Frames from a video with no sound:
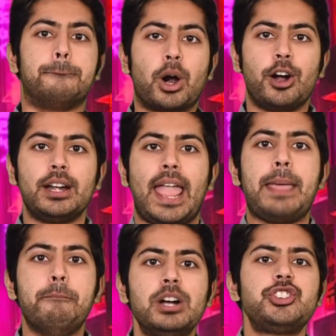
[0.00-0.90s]
BERT,
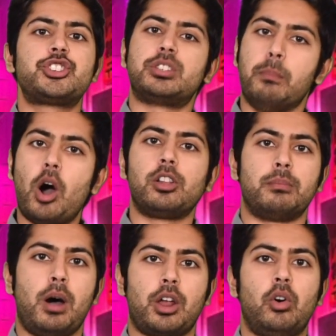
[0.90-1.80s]
a much smaller
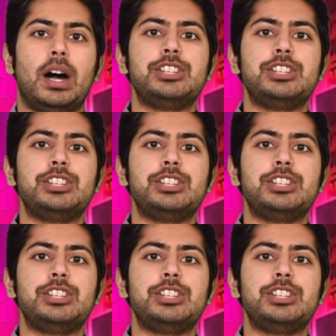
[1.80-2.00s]
model,